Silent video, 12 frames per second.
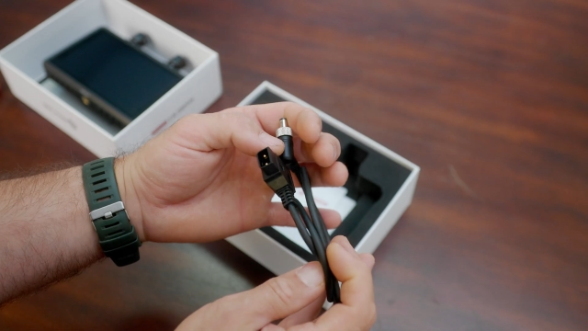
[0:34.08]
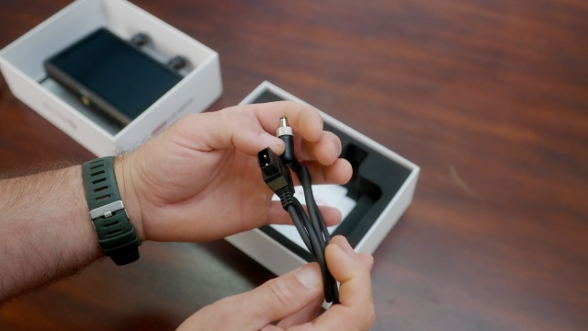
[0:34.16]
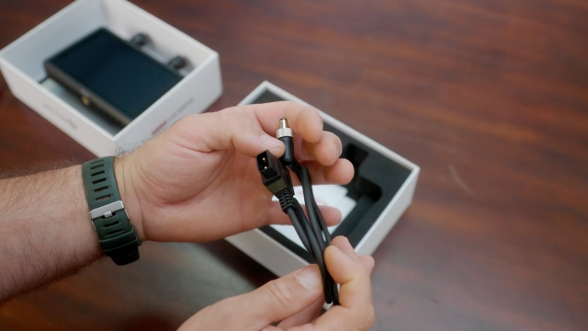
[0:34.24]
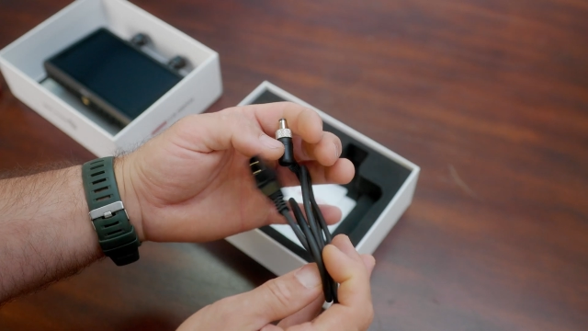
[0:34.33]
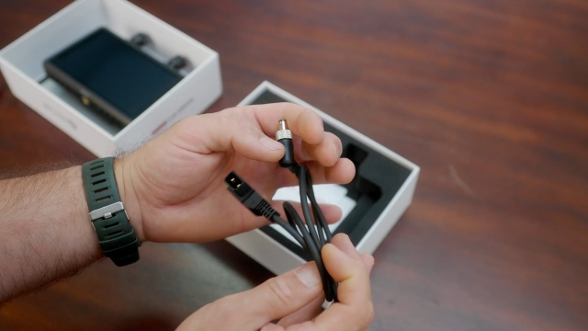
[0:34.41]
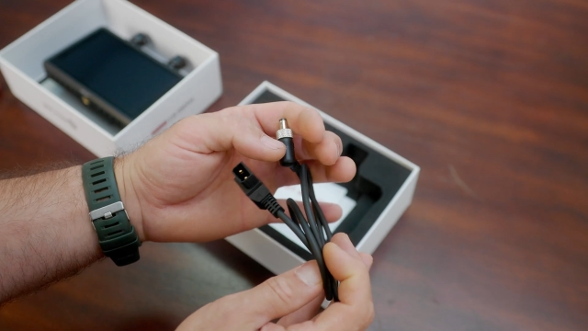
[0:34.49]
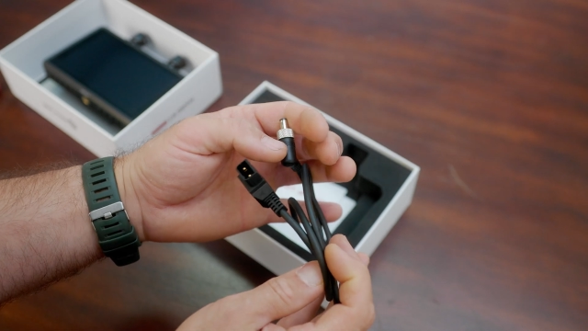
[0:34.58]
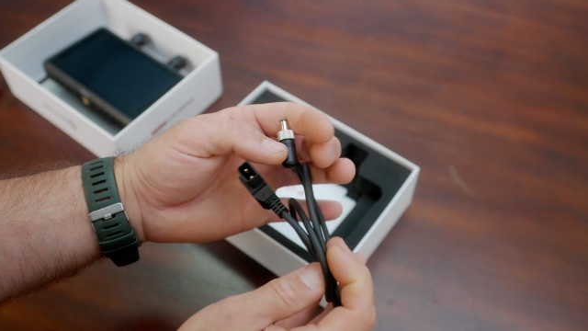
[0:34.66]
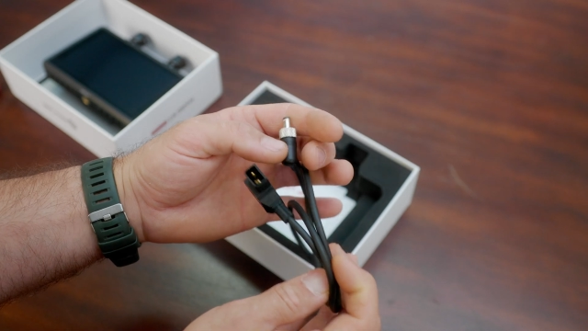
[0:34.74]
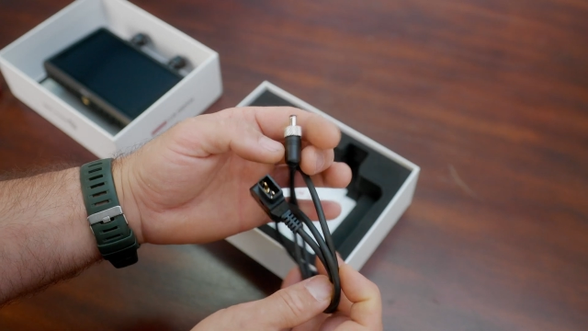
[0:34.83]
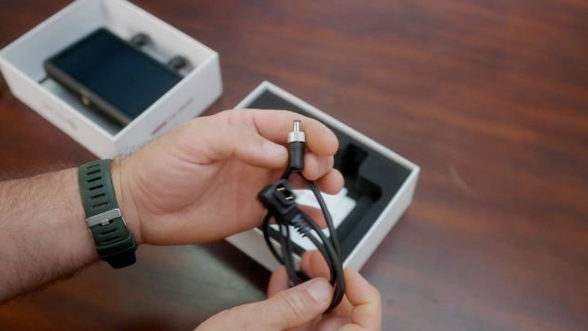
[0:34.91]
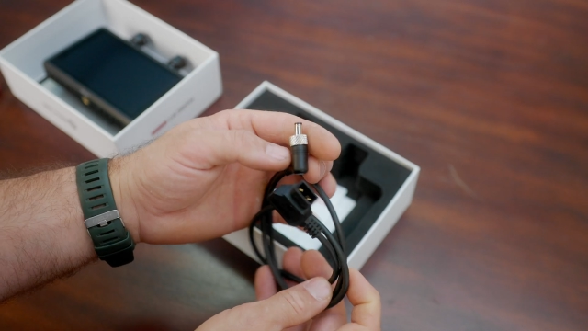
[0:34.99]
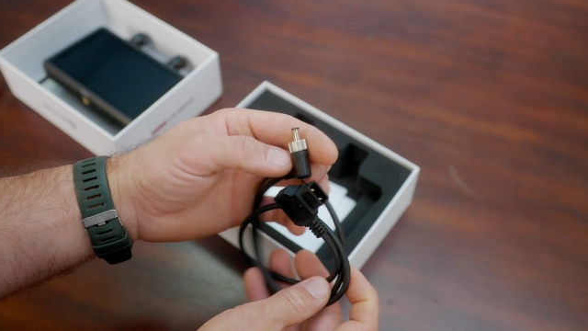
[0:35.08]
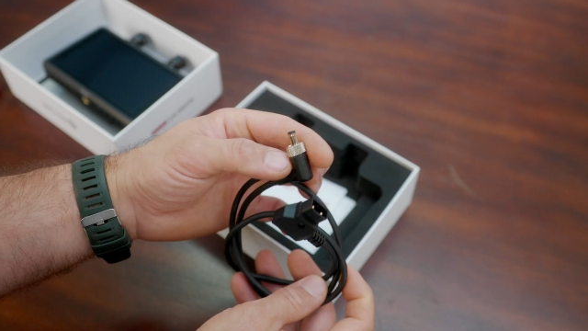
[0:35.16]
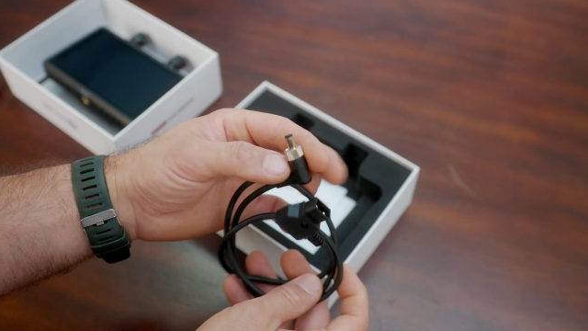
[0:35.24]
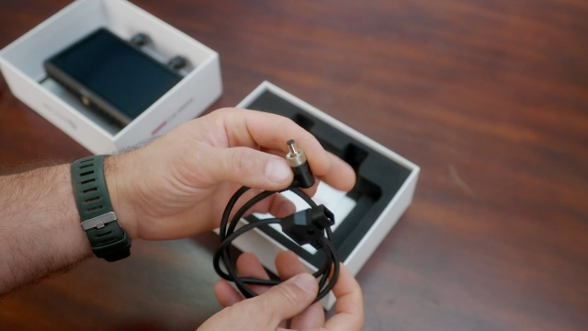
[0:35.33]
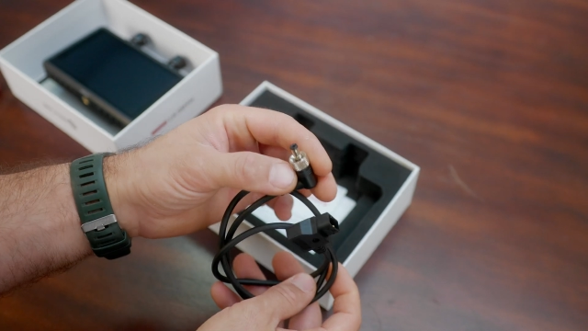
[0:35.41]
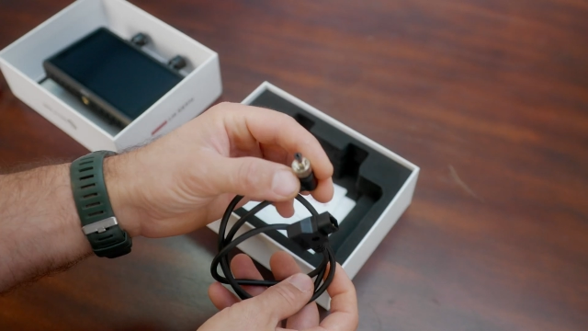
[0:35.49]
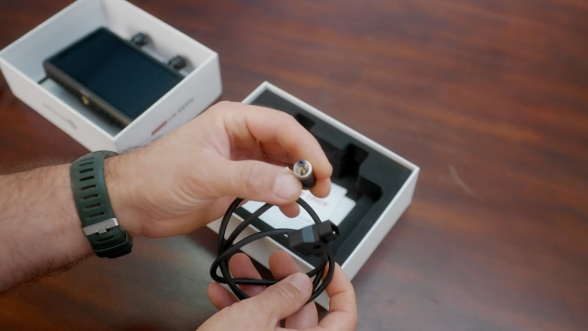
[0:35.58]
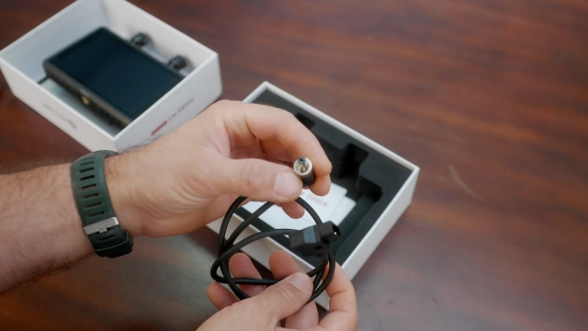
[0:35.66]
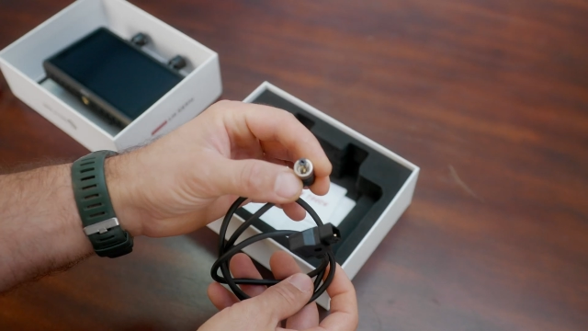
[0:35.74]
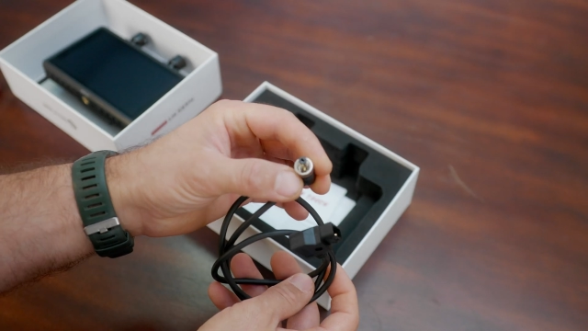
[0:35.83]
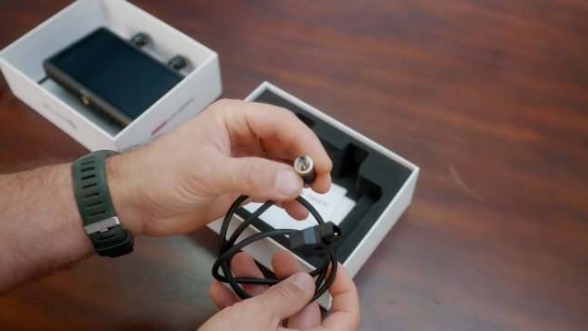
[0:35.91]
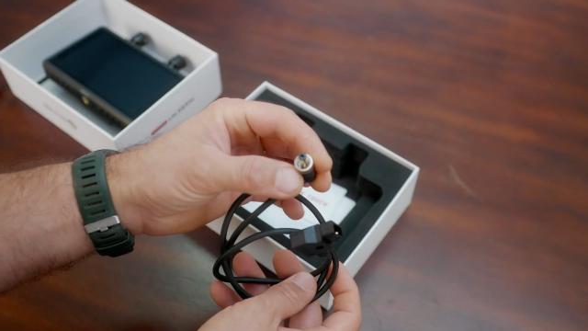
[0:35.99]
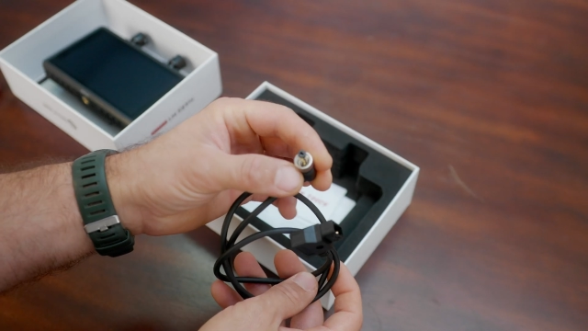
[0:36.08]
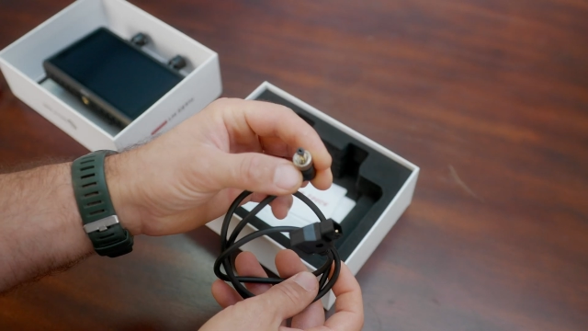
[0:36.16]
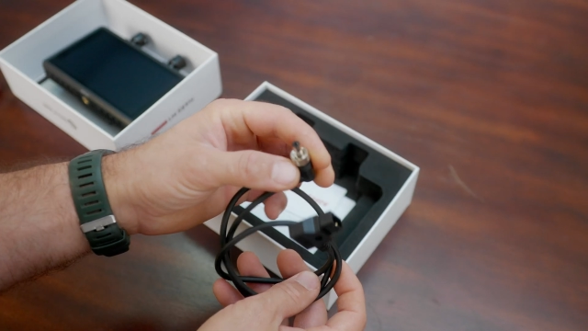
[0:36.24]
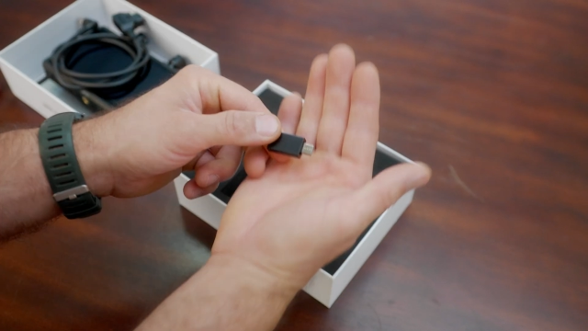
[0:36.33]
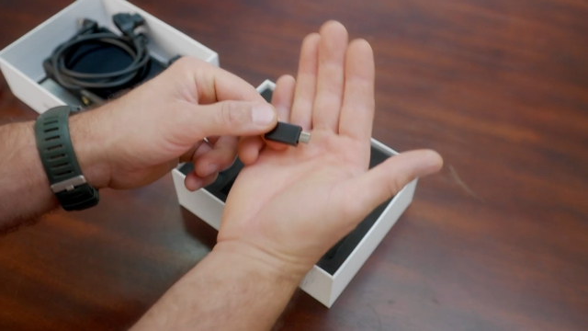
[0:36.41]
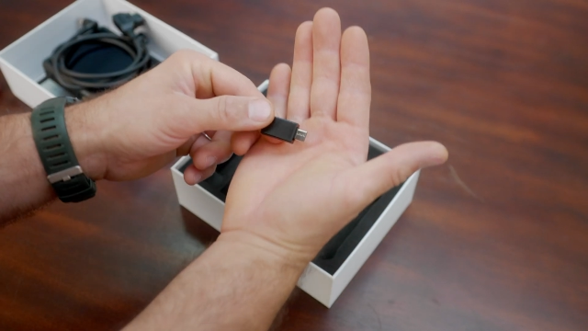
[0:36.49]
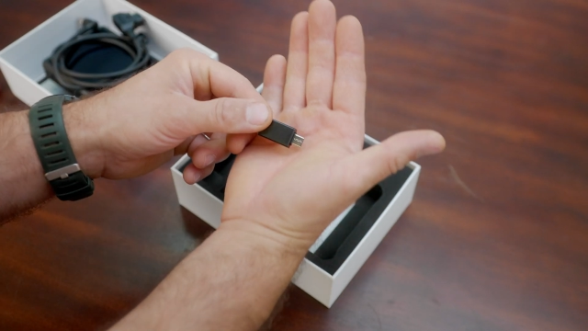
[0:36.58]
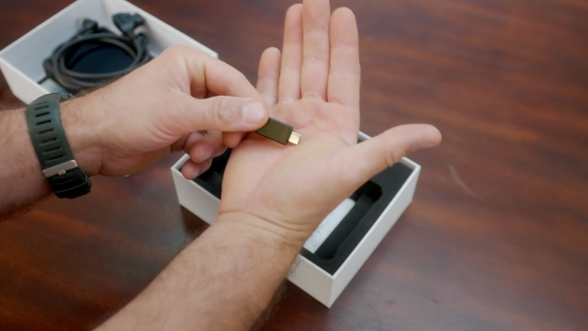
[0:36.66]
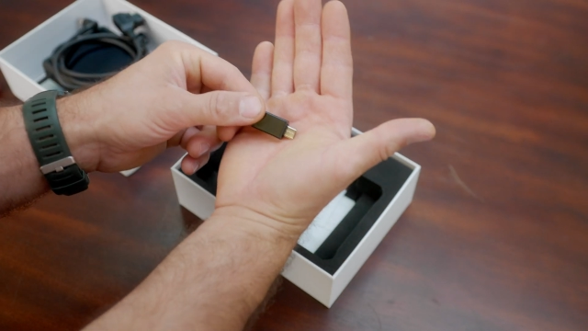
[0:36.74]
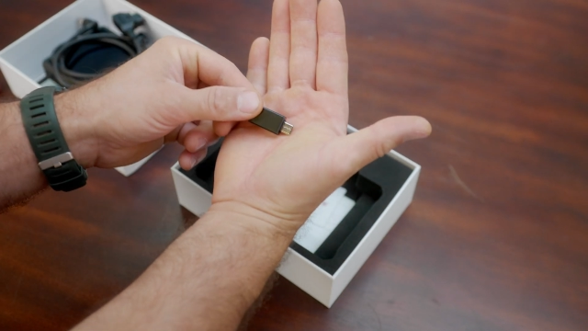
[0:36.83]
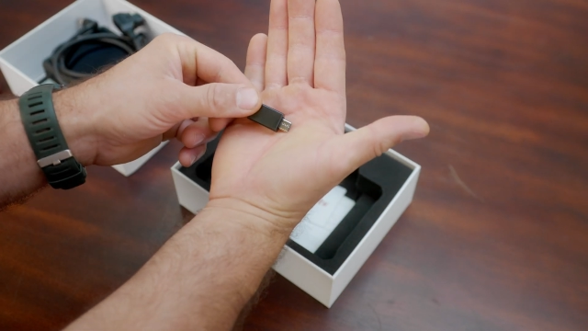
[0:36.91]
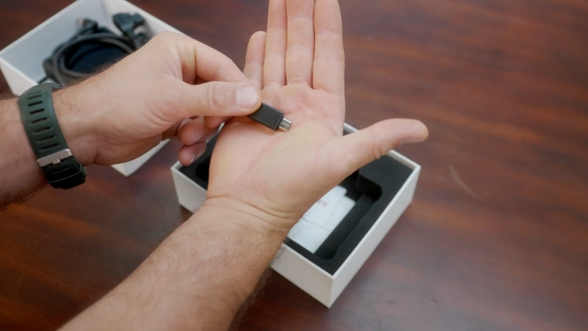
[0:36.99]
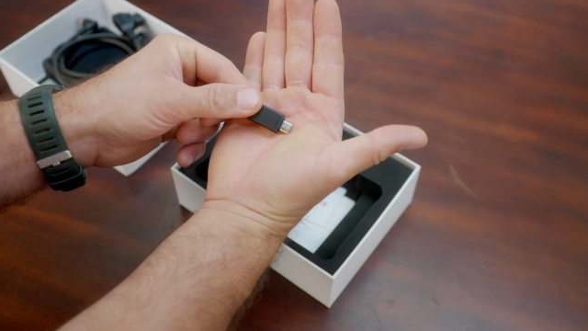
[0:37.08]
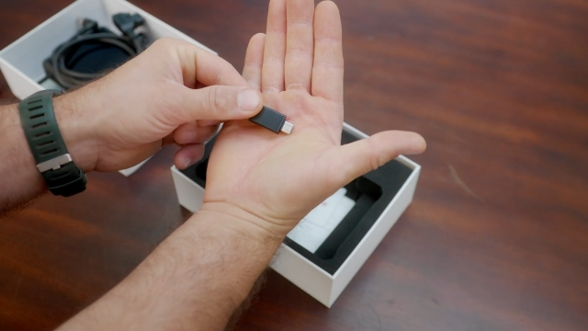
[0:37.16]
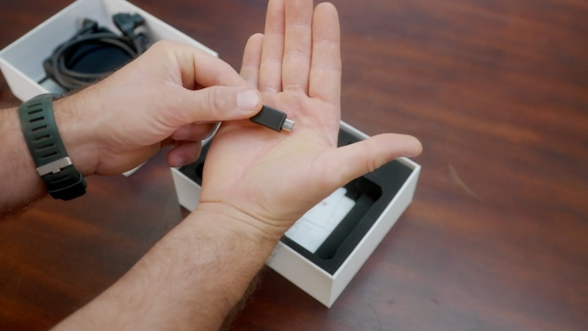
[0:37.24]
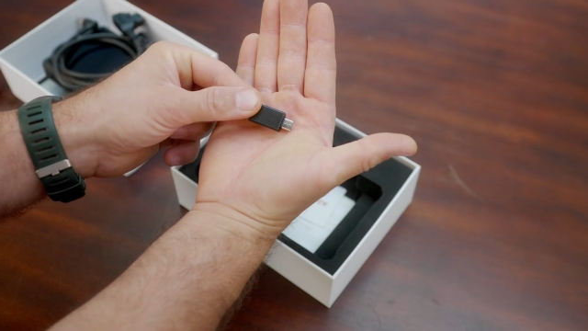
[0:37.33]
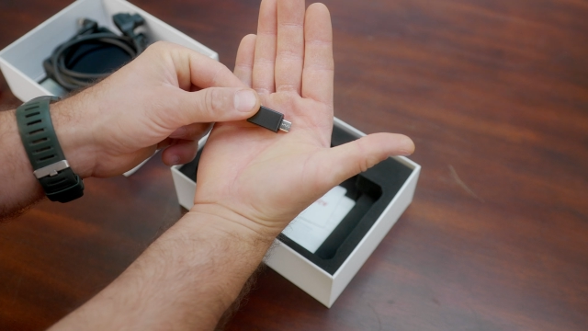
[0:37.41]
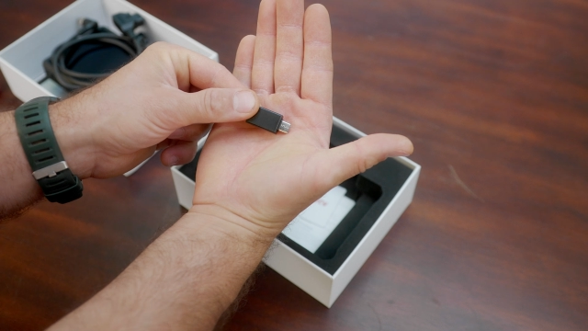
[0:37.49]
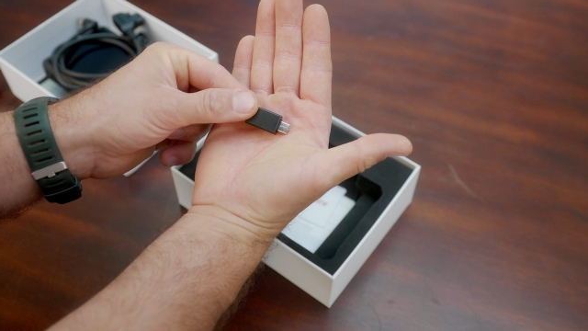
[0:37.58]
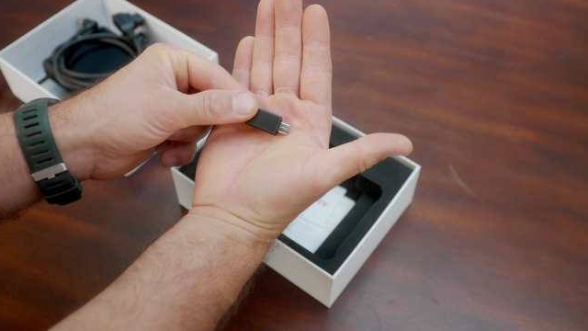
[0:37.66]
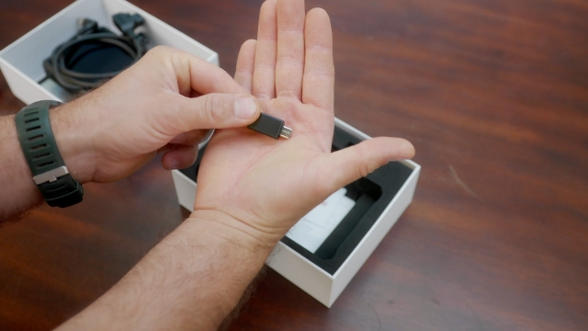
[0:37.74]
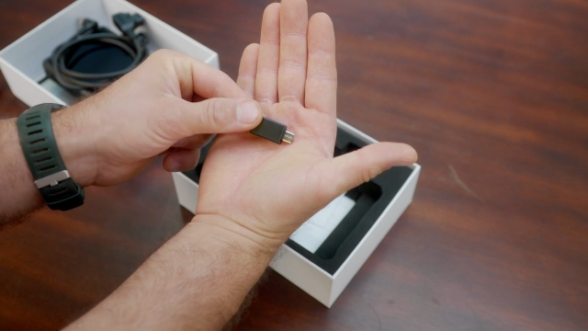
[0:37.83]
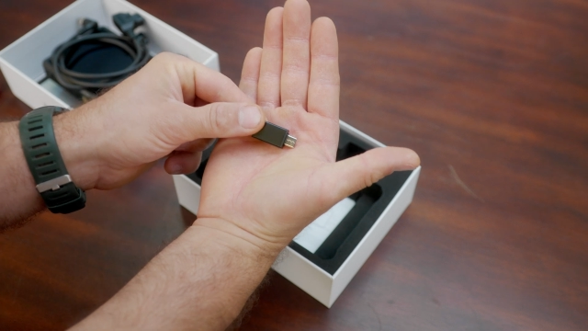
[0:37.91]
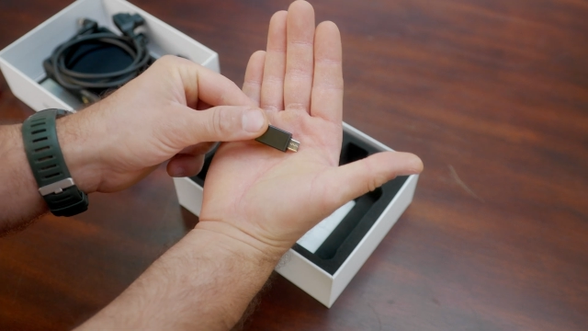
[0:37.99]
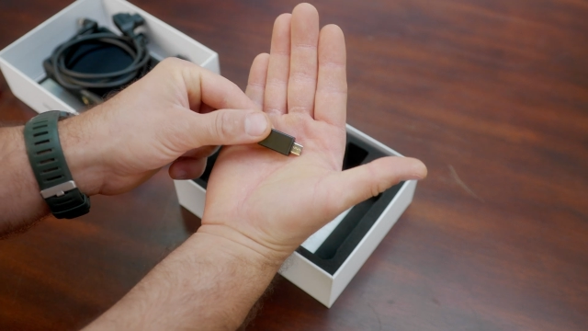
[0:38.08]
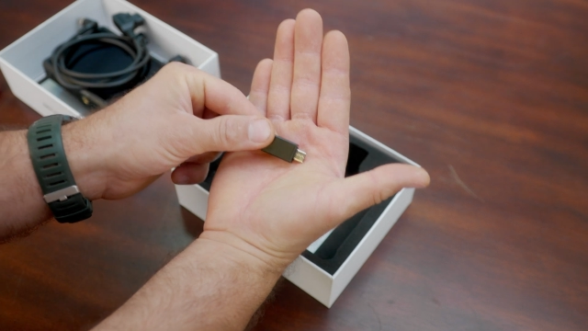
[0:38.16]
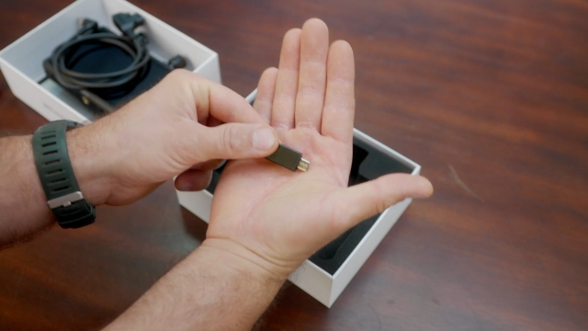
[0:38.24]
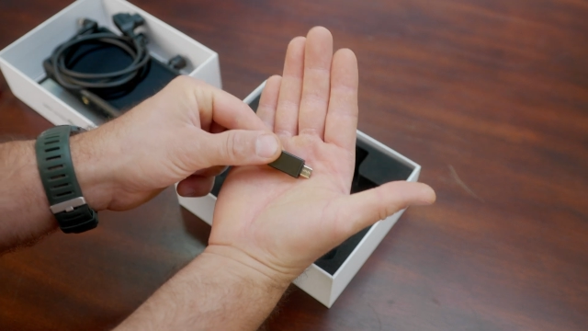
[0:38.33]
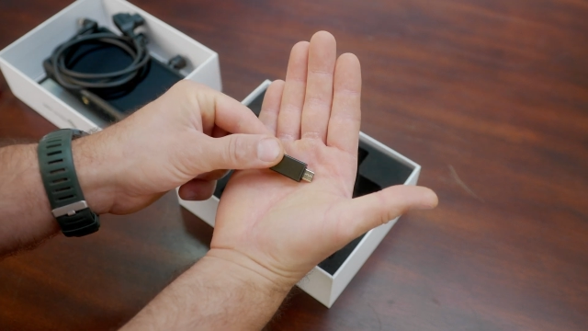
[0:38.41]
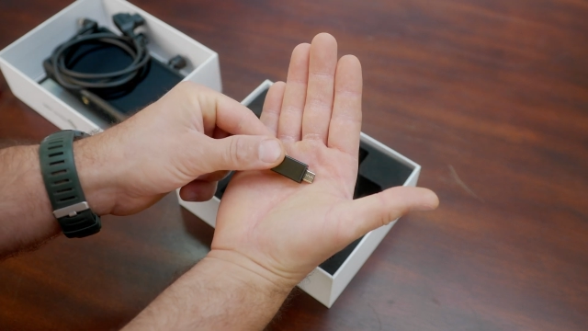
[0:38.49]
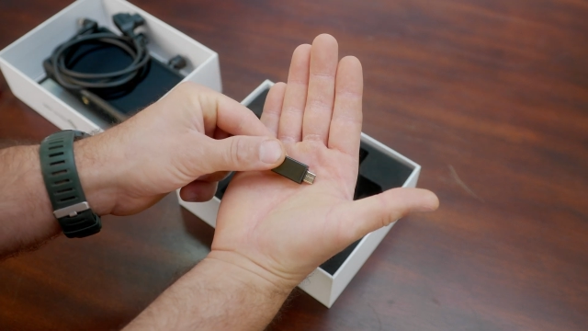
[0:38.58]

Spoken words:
No face is visible, so there are no lips to read.